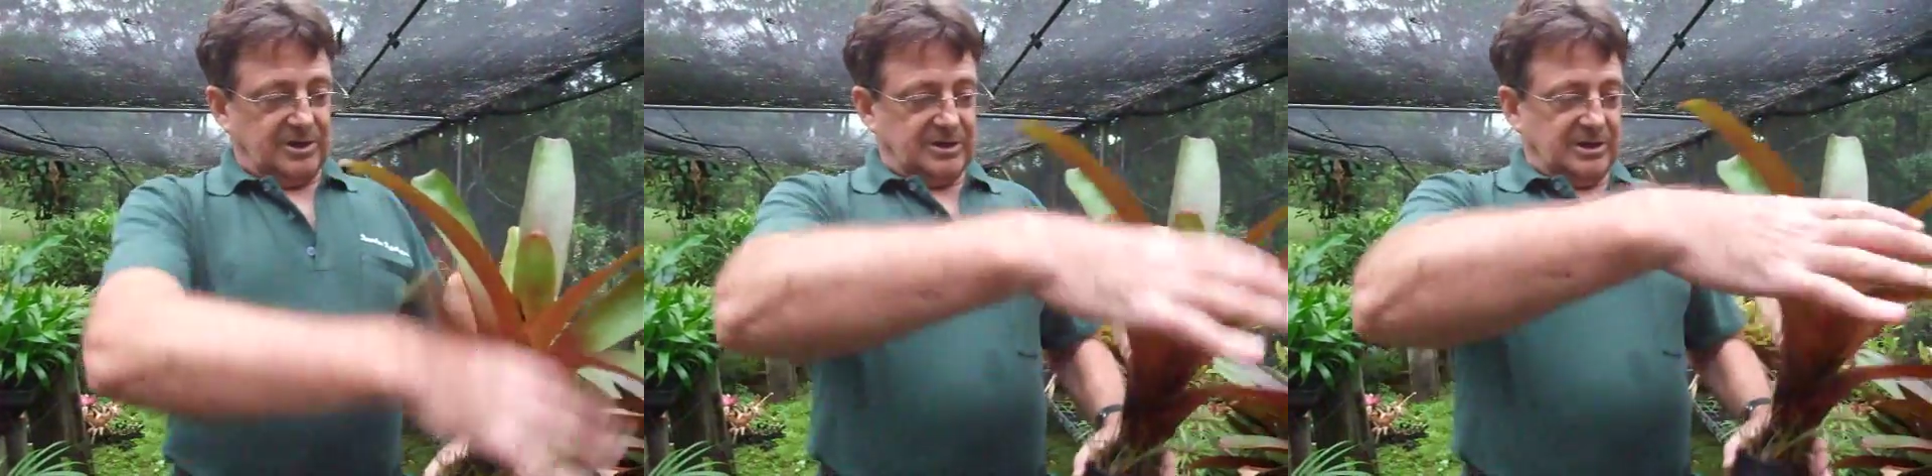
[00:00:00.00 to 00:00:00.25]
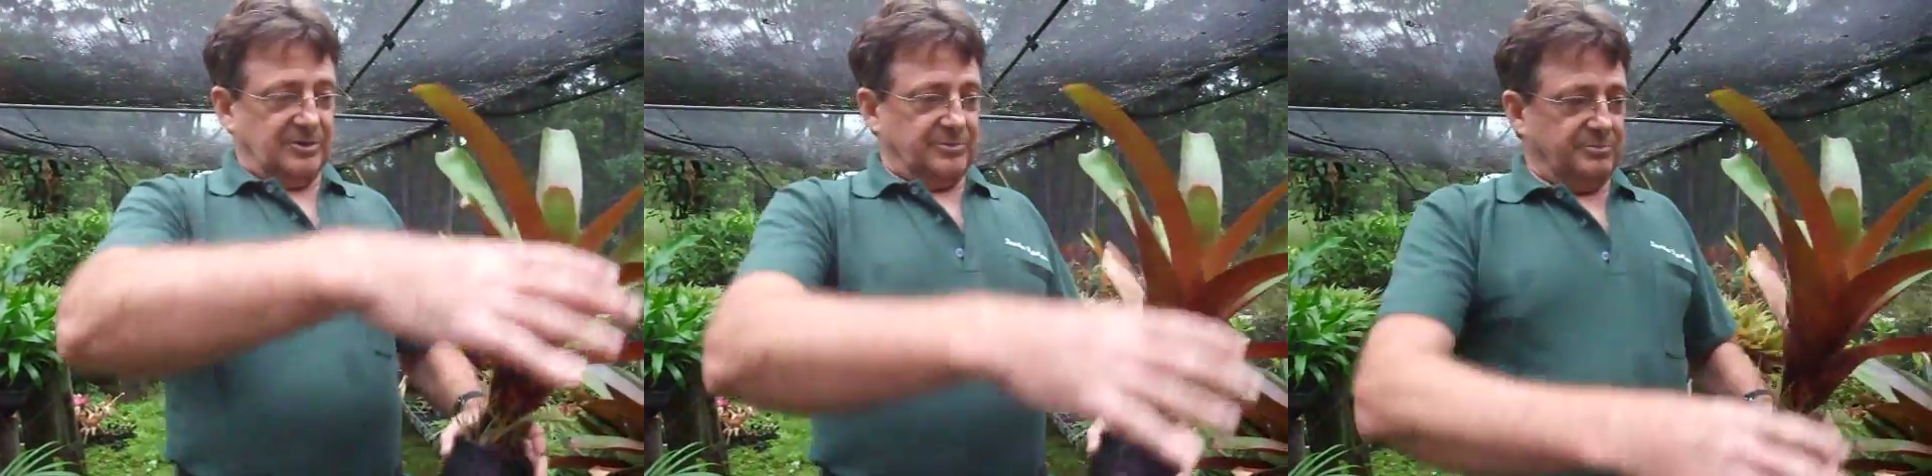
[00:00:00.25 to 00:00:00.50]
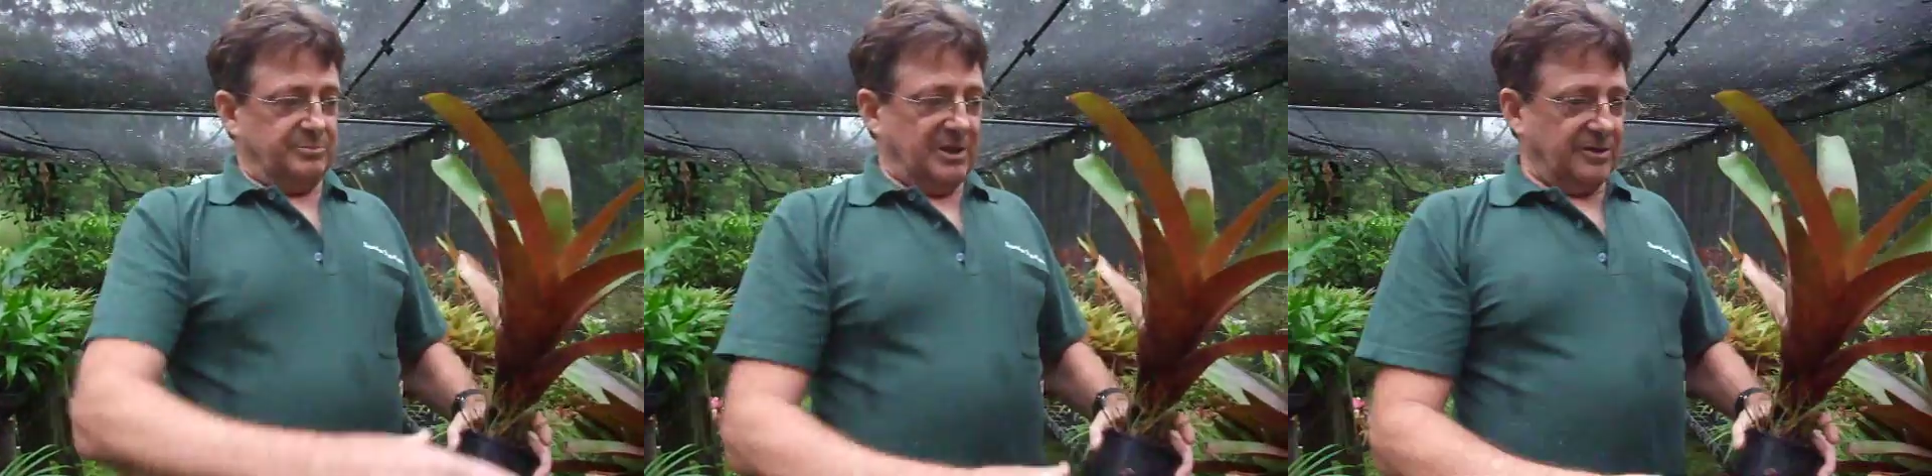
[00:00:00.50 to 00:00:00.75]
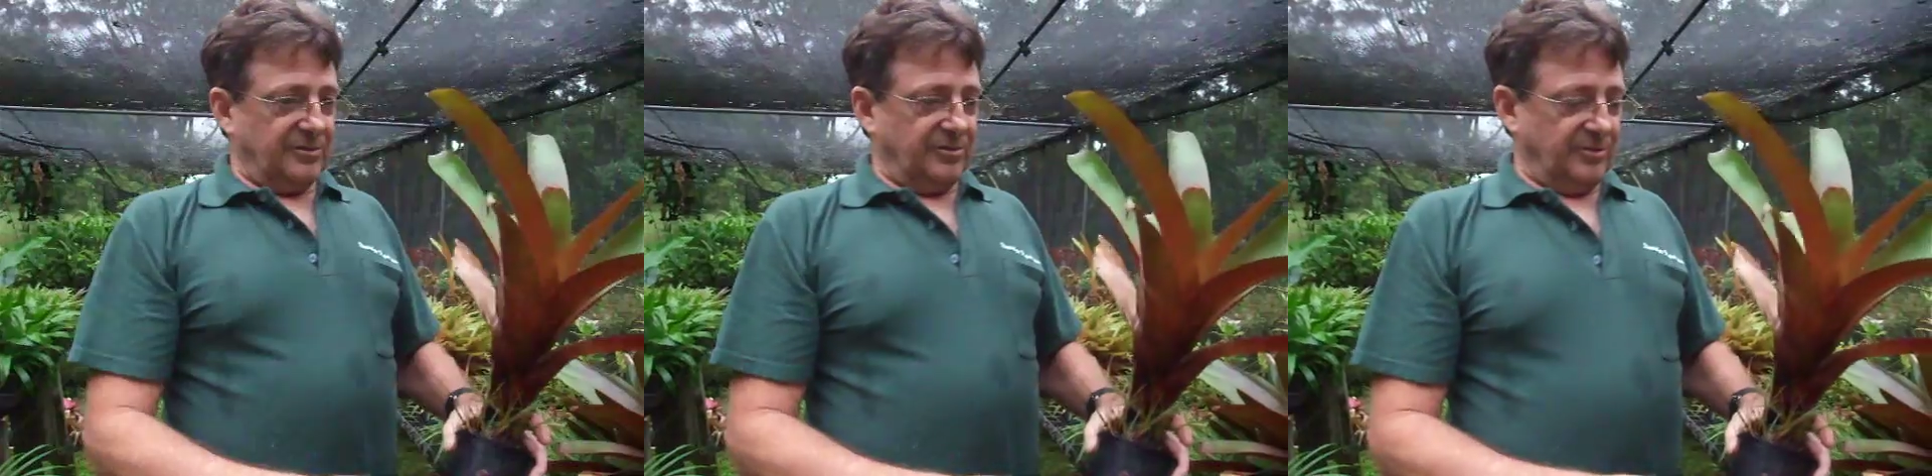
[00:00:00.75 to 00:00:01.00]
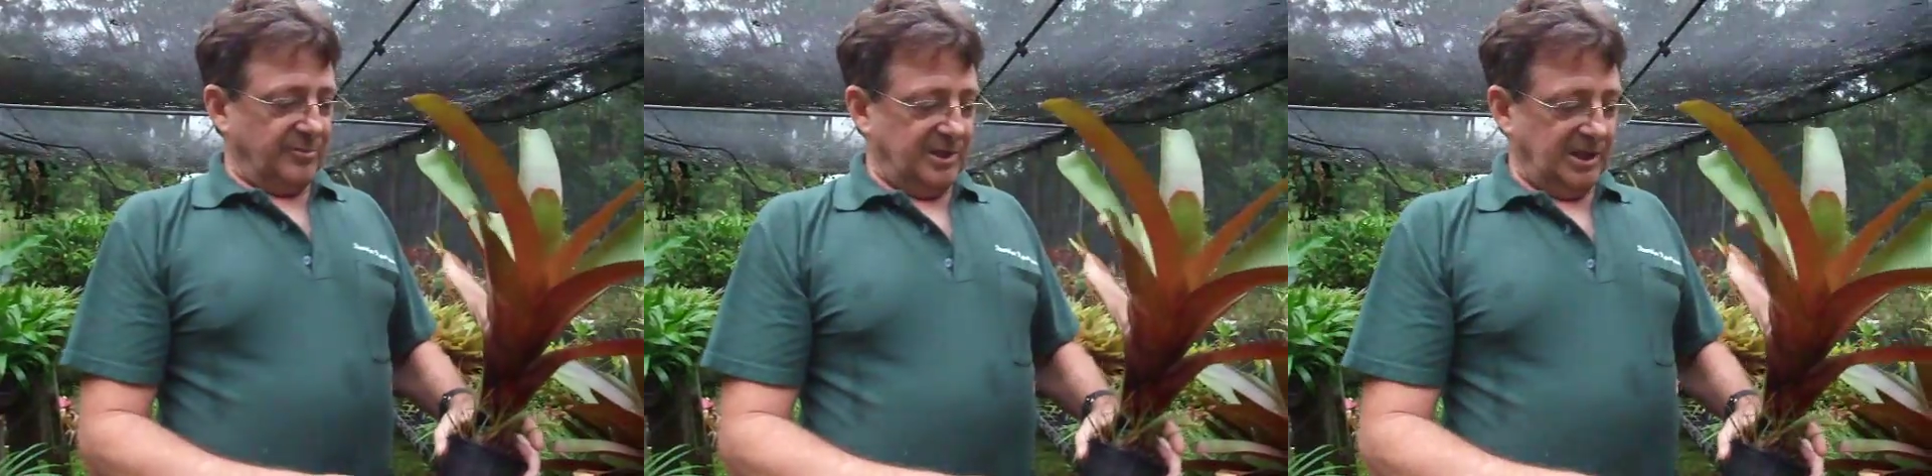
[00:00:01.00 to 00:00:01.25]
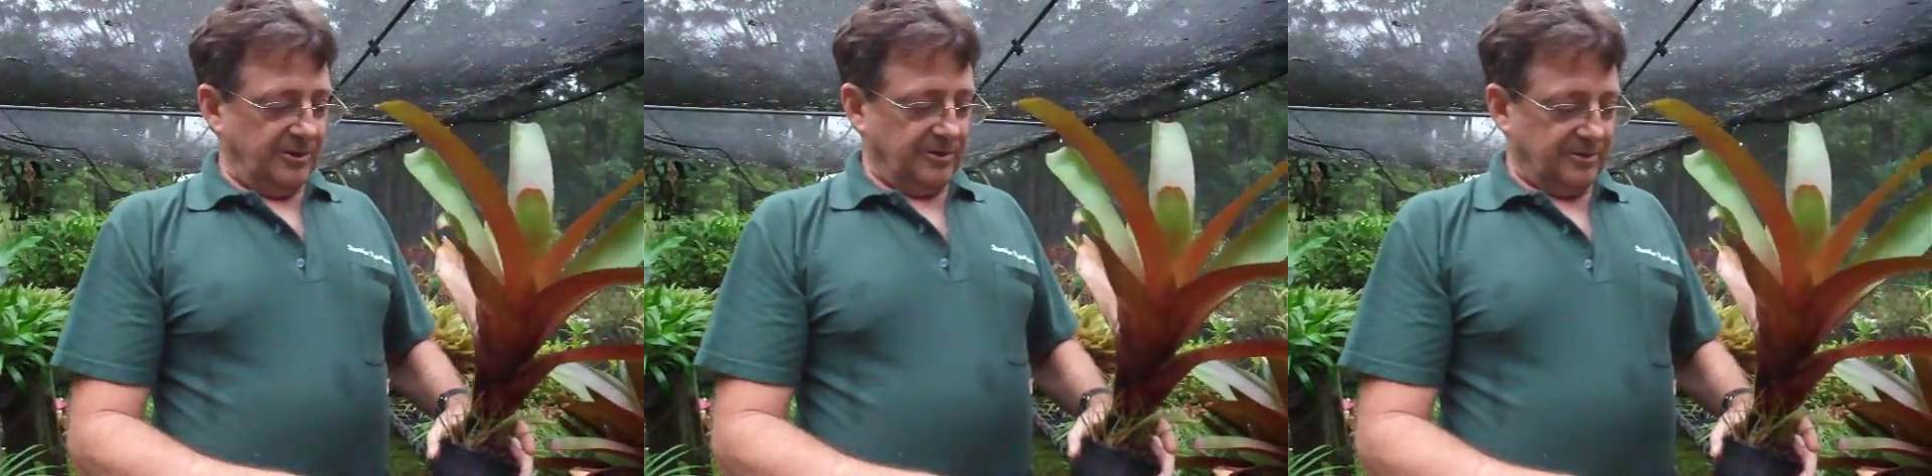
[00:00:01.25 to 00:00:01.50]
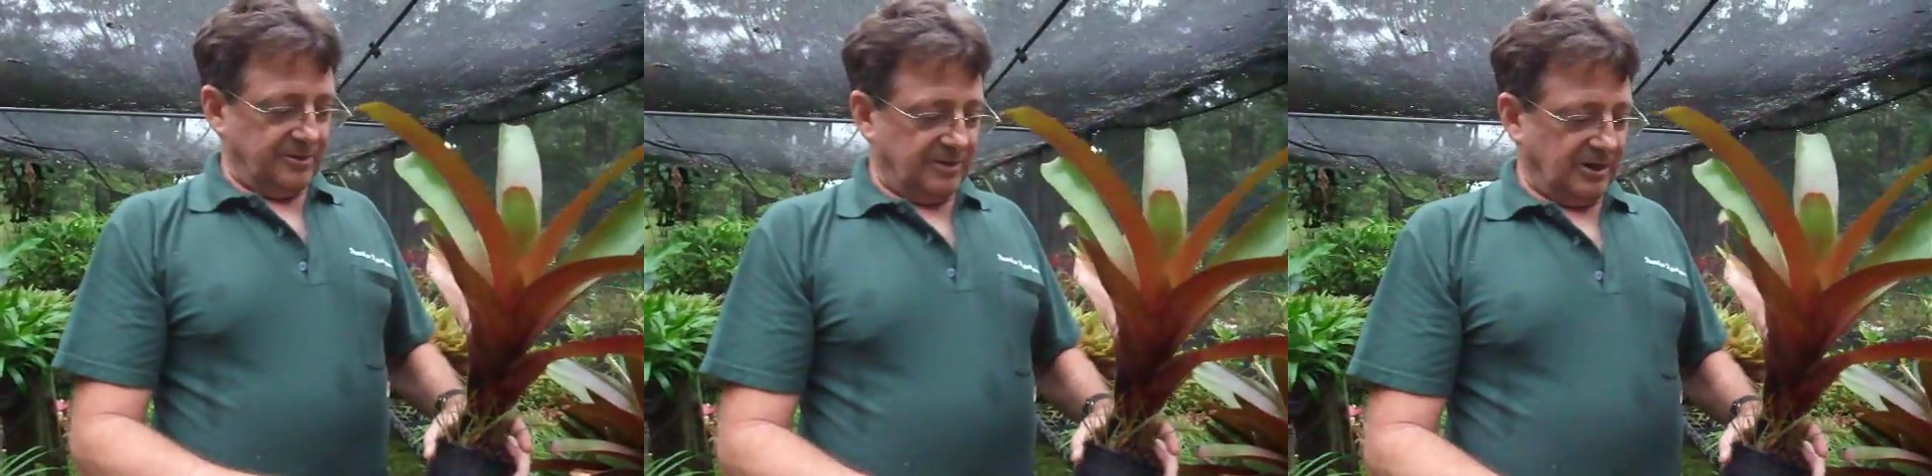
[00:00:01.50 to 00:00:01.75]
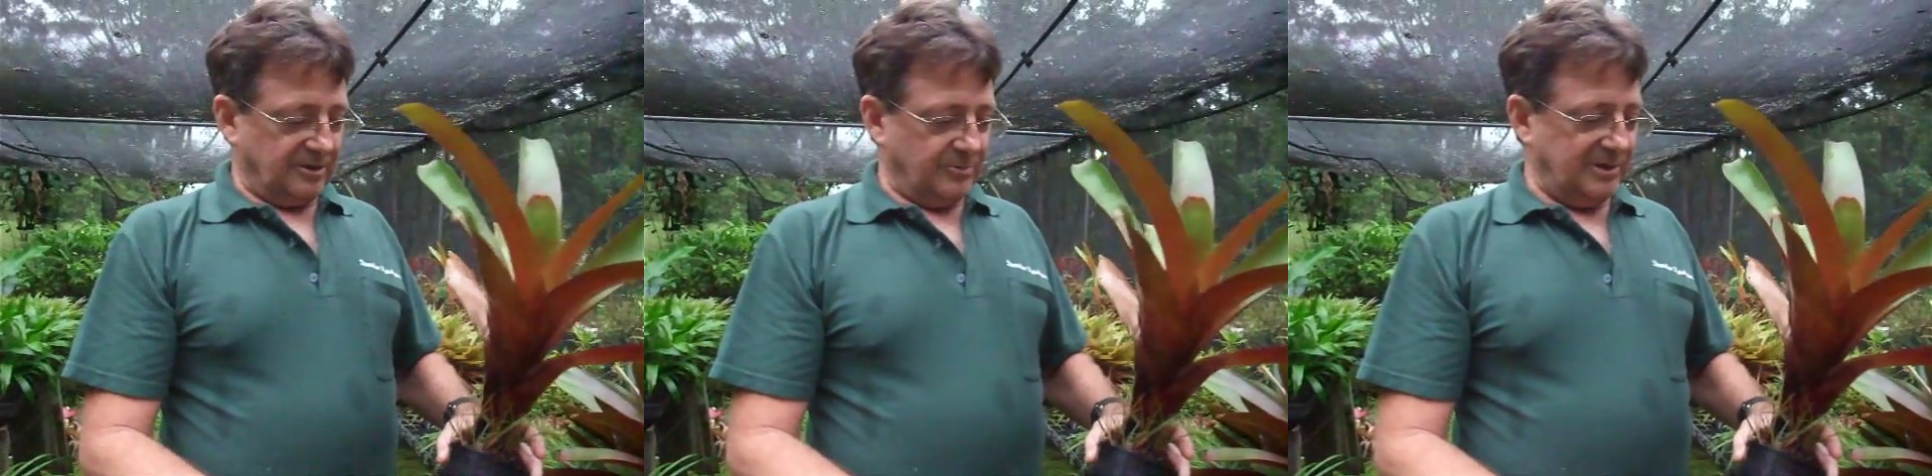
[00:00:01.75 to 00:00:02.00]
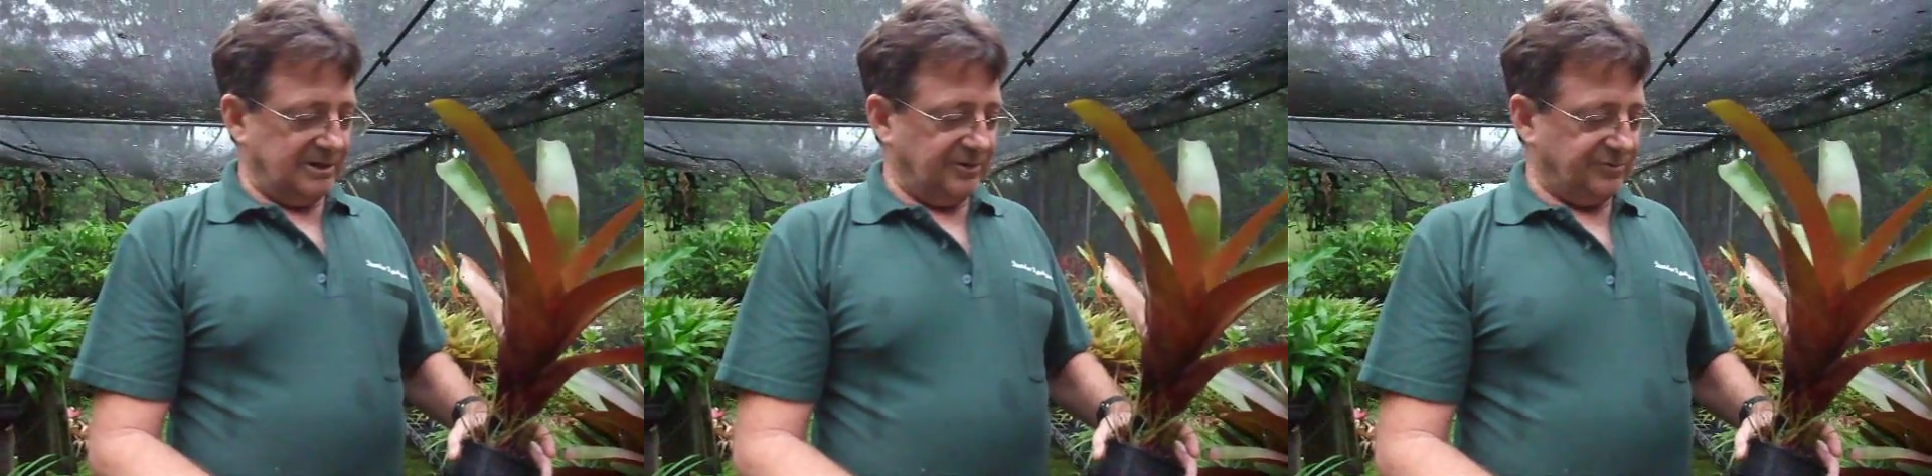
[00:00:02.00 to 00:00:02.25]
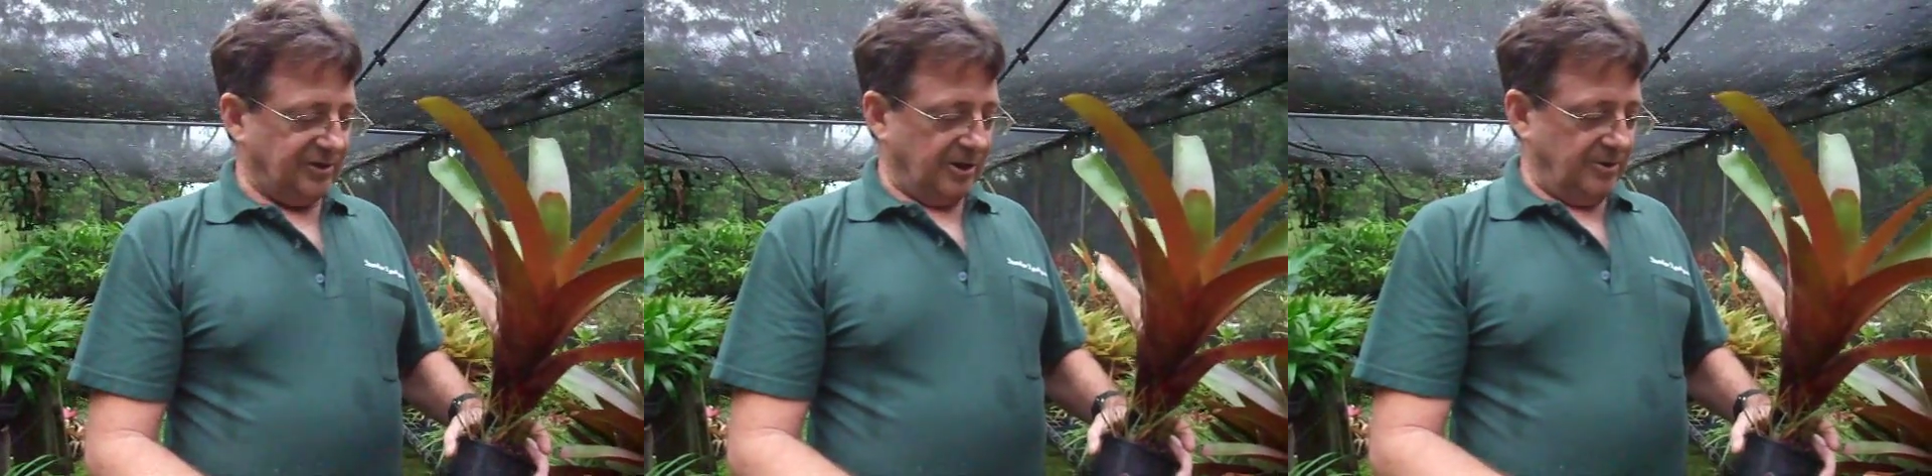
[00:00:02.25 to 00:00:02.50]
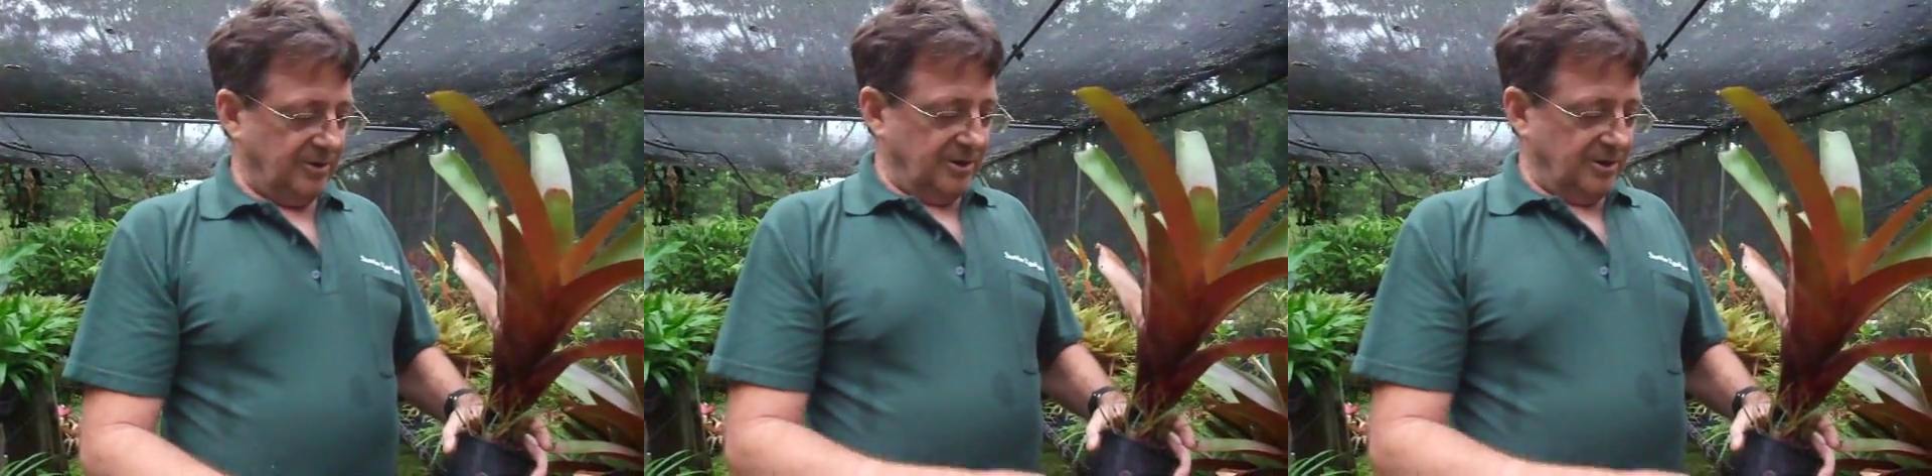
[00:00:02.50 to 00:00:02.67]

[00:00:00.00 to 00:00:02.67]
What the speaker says: get bigger than the parent, and quickly so.